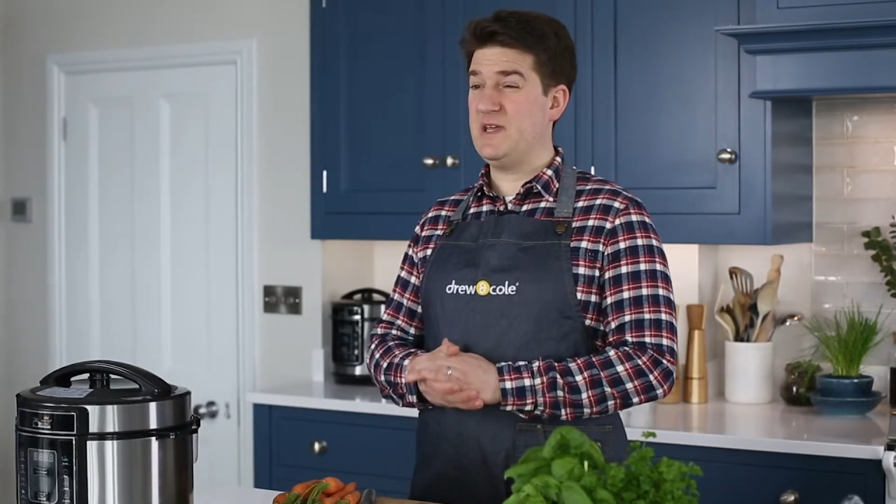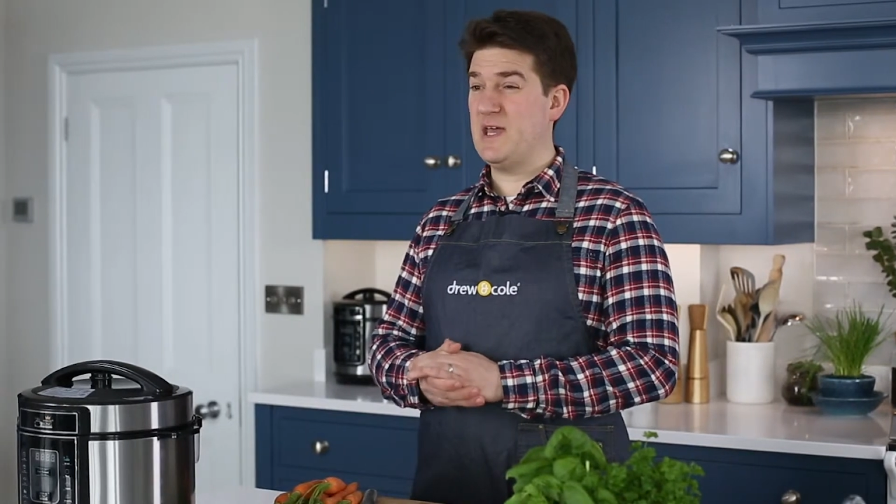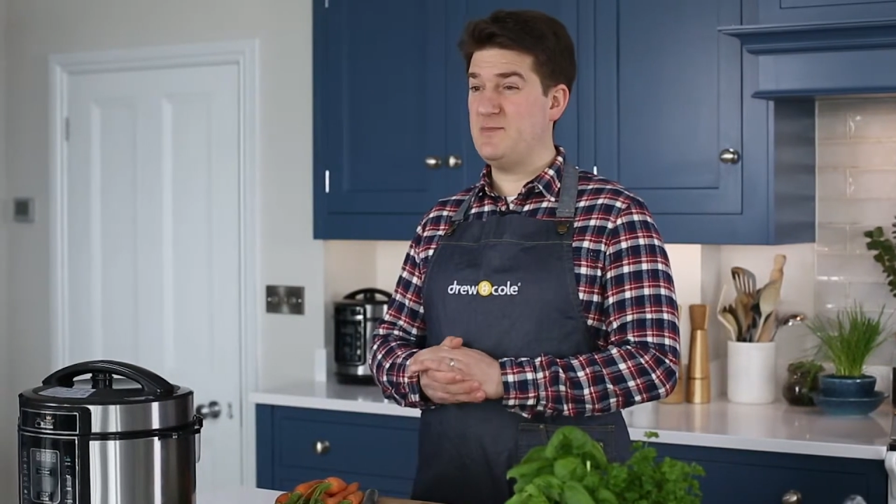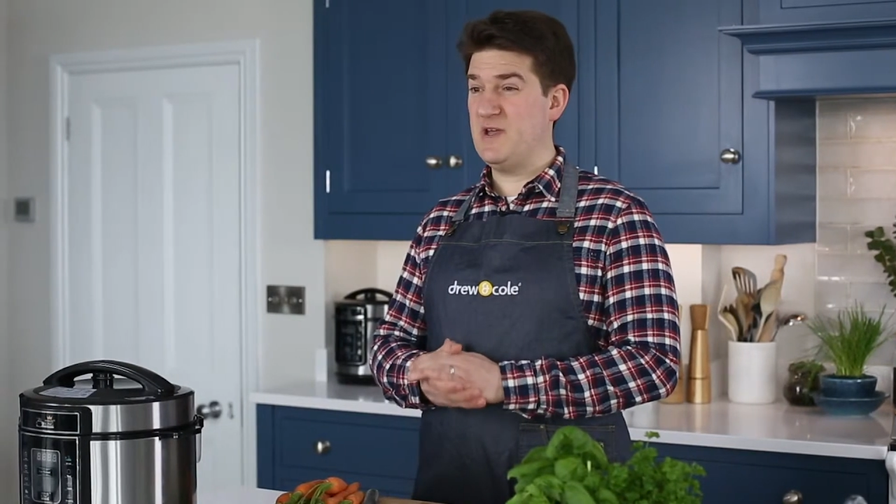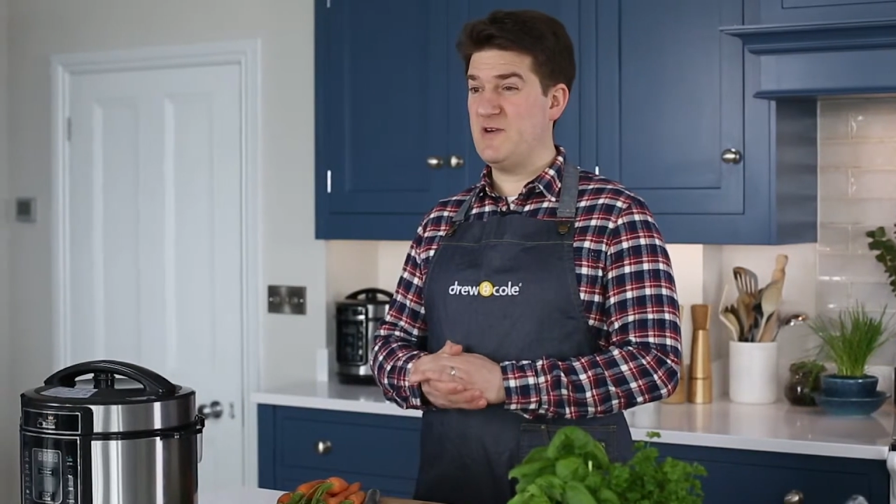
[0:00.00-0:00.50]
P
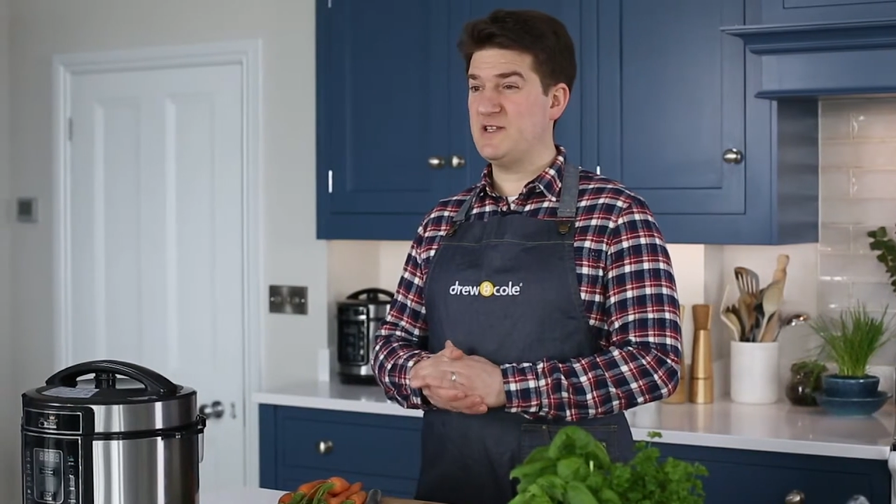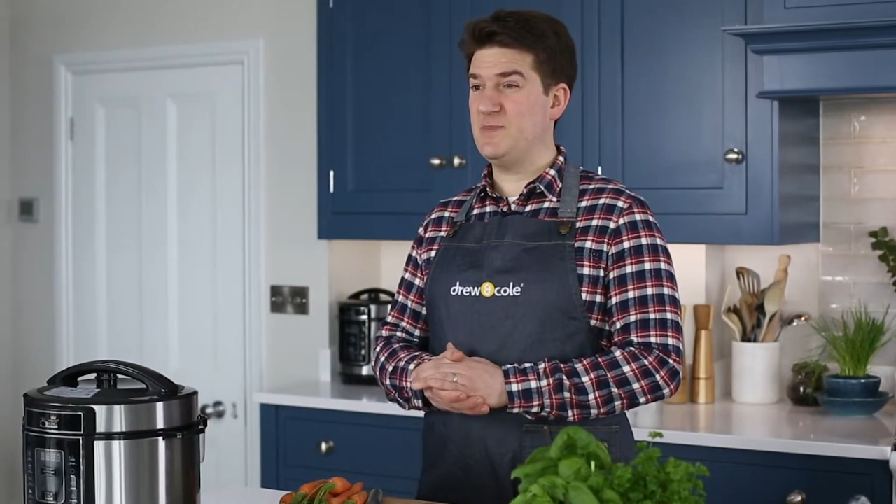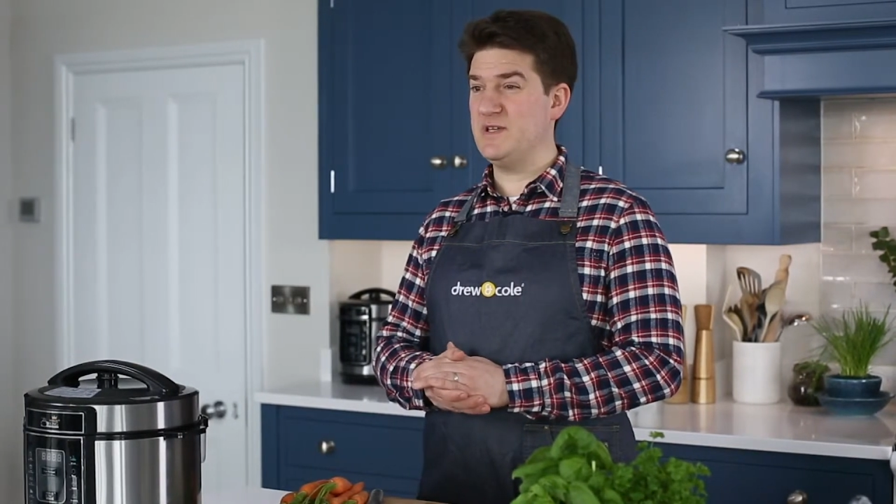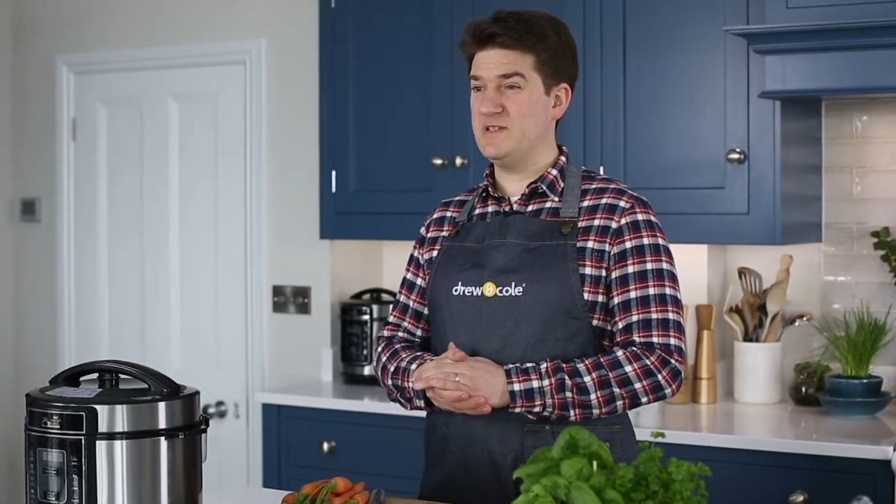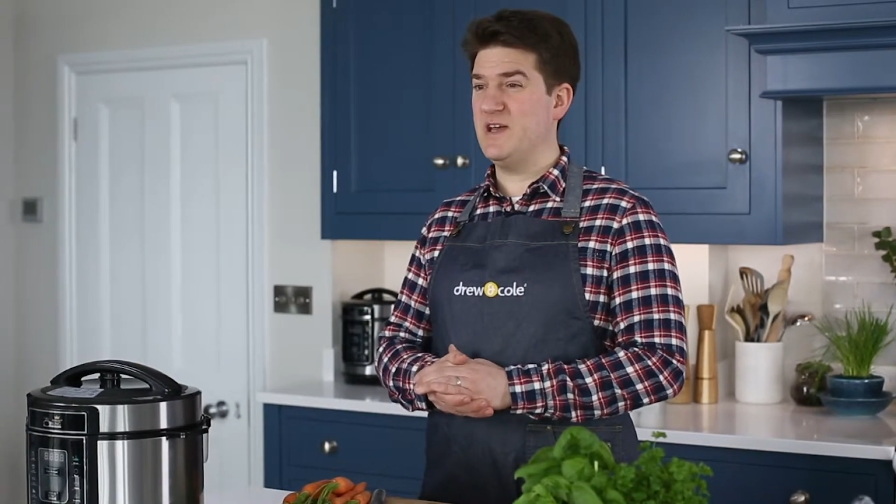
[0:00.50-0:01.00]
K P
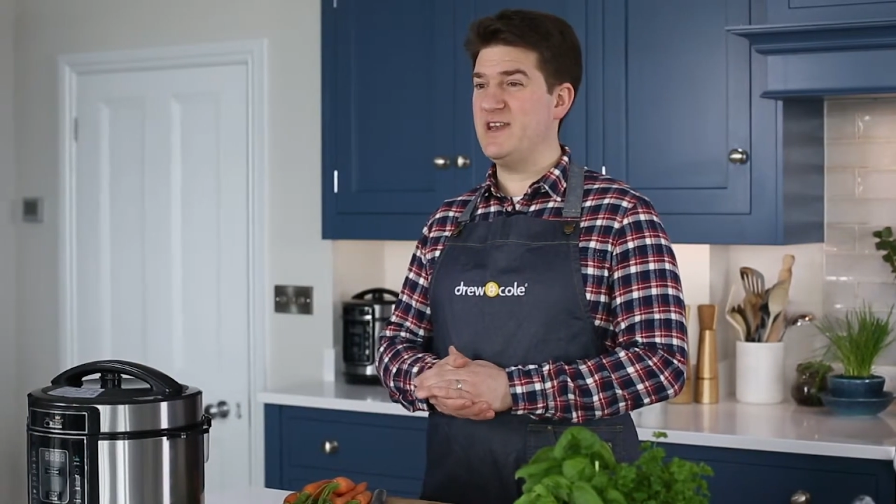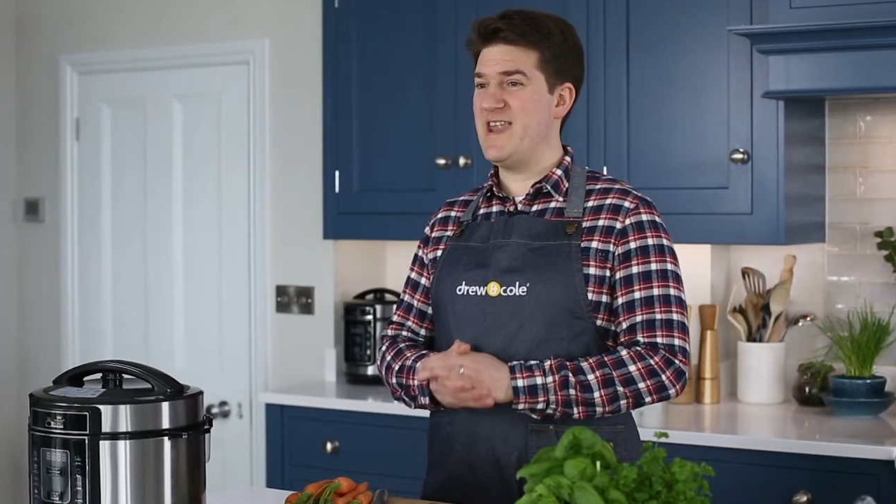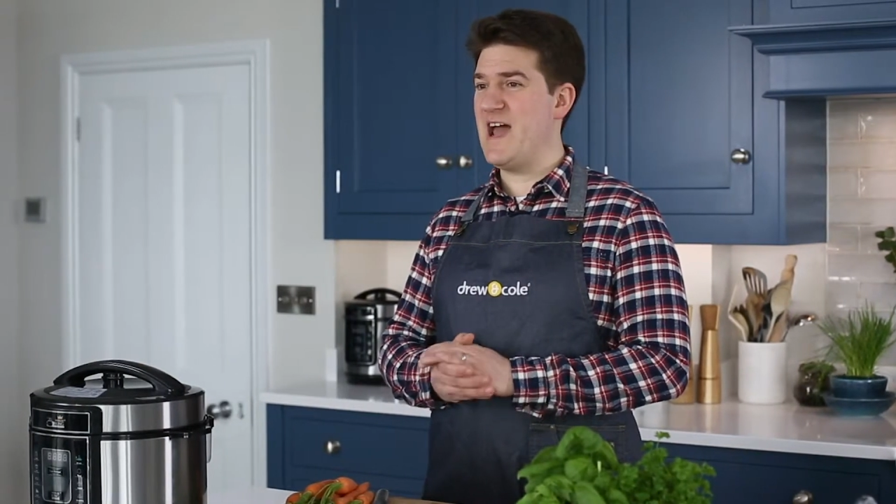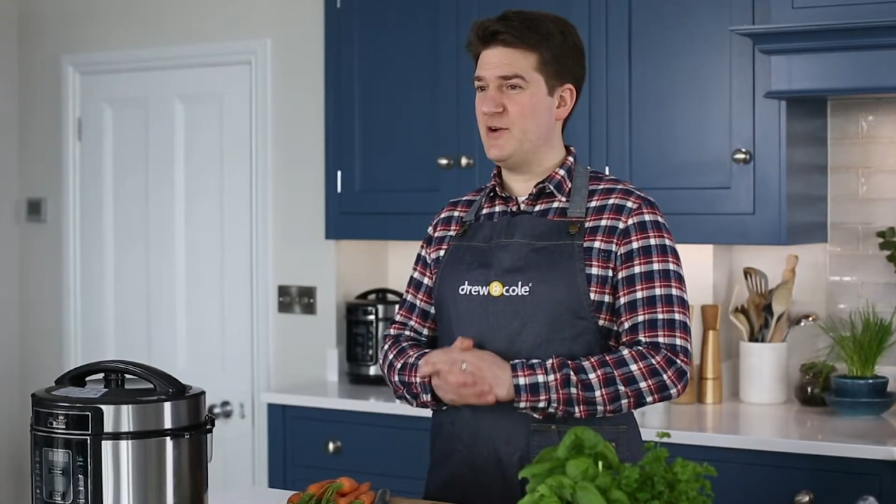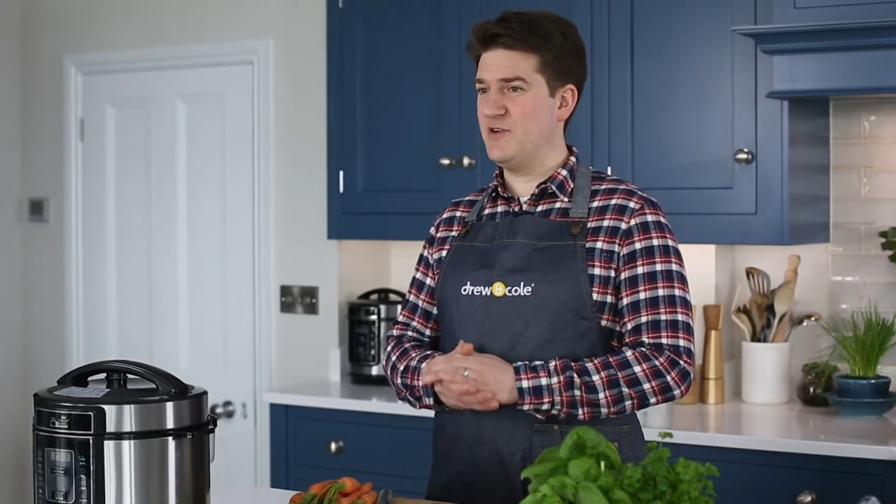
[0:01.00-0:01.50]
recipes
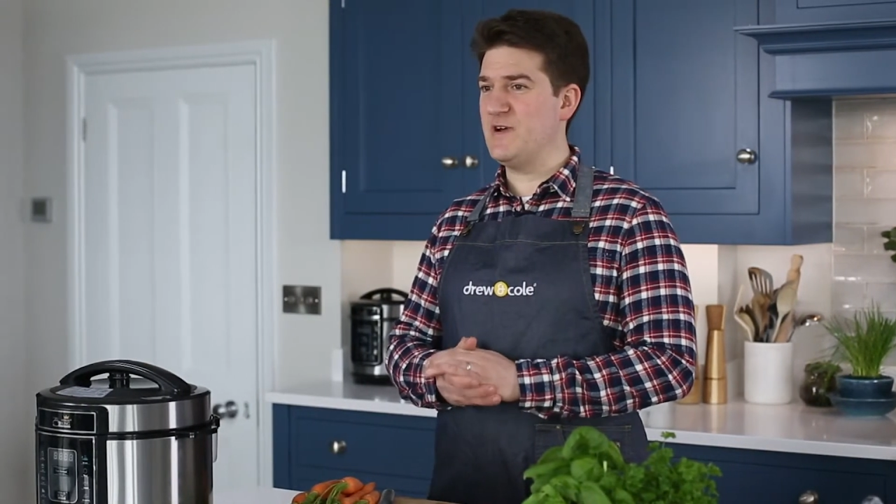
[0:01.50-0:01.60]
and now